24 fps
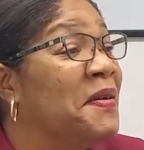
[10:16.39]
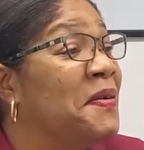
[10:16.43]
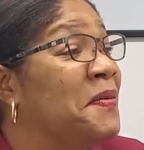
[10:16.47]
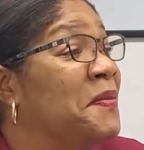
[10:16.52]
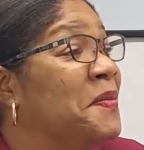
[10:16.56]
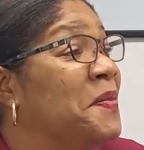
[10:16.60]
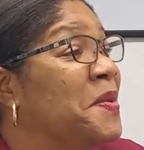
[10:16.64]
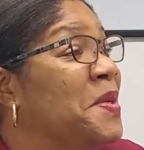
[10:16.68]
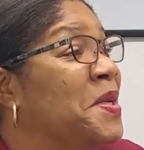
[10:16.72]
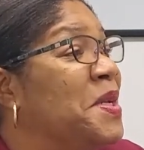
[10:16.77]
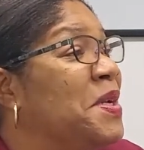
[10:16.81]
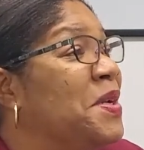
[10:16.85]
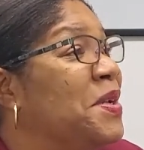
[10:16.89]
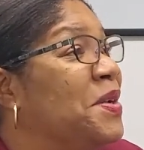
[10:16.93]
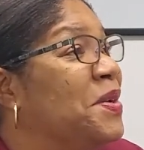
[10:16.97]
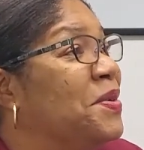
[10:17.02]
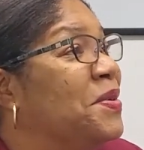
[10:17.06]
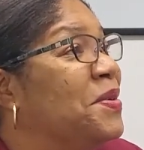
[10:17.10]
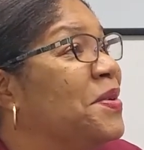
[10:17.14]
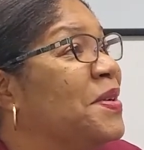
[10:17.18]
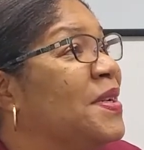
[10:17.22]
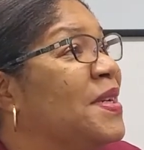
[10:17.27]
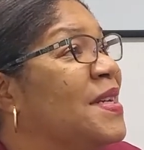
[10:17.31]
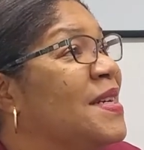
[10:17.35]

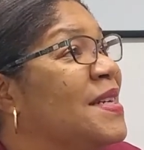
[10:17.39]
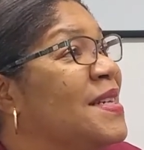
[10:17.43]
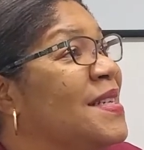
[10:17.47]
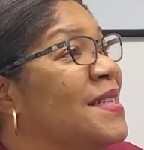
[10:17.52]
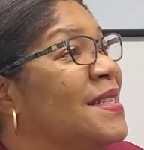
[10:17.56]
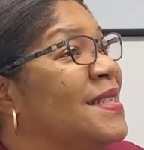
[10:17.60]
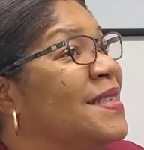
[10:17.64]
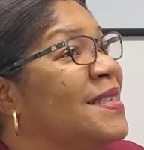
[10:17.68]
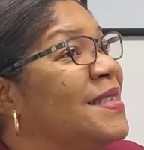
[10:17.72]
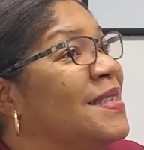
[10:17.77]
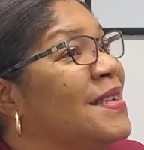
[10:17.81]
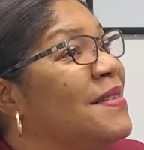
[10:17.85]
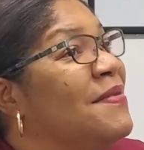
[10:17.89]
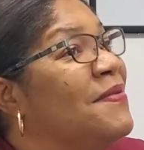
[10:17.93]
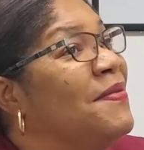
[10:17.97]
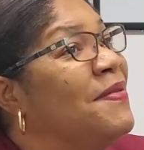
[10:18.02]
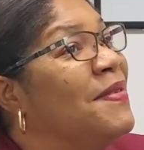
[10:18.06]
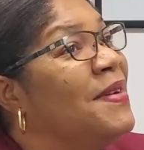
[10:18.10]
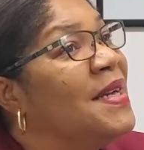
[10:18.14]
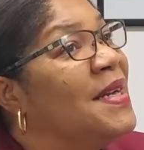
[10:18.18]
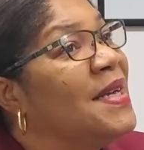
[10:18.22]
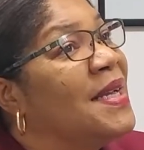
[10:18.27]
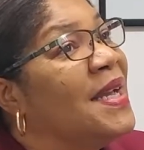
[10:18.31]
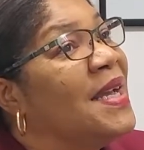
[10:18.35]
because if
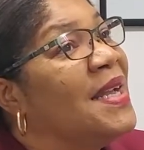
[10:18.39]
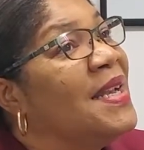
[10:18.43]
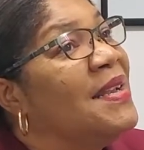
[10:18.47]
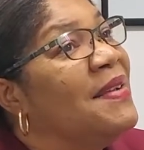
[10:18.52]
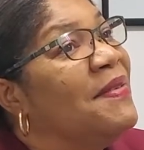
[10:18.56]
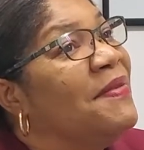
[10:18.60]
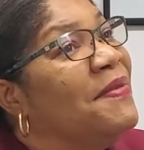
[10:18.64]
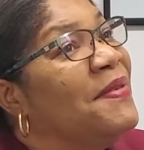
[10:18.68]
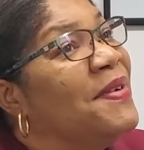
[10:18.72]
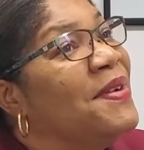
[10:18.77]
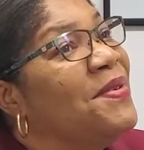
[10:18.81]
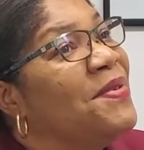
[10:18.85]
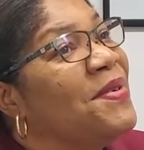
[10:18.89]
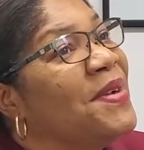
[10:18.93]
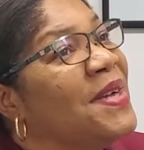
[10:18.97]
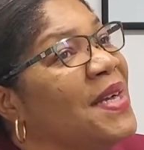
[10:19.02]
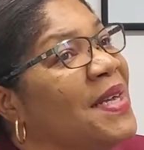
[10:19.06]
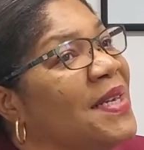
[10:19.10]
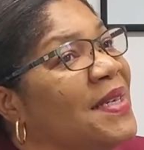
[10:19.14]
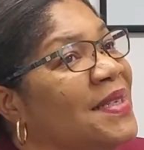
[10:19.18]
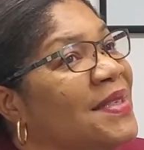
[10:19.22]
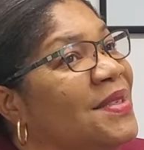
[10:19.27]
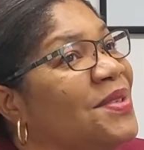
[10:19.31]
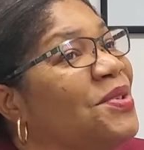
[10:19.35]
we look
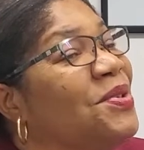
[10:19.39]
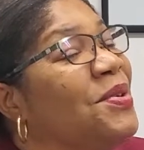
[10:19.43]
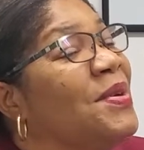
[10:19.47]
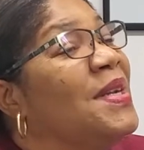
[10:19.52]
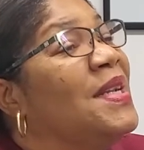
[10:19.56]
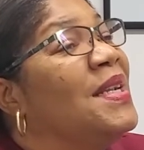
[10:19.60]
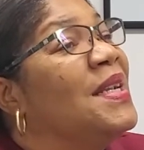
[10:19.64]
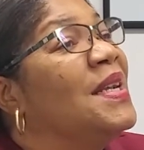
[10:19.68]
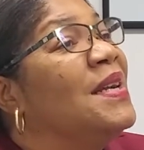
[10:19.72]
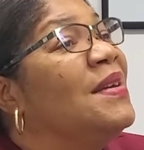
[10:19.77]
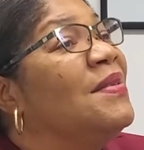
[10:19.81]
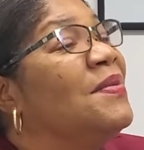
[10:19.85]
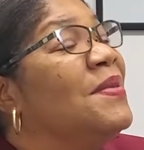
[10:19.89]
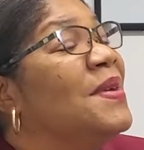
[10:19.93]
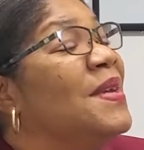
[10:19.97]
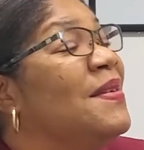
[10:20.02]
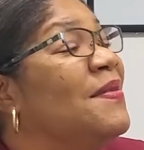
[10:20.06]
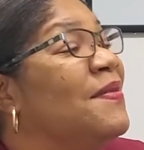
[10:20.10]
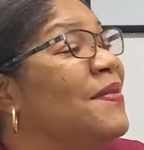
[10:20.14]
at the trend and we